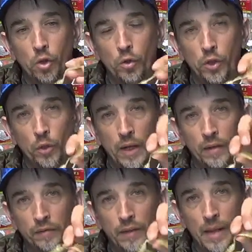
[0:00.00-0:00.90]
you know, kind
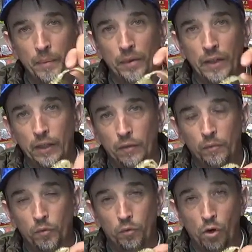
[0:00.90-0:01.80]
of flapping like
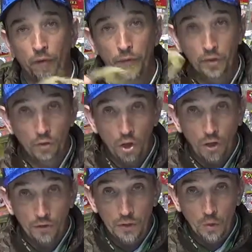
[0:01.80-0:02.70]
crawfish
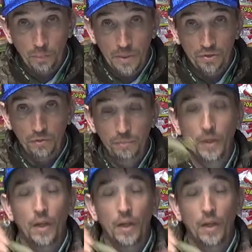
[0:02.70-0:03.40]
claws, you know, pinching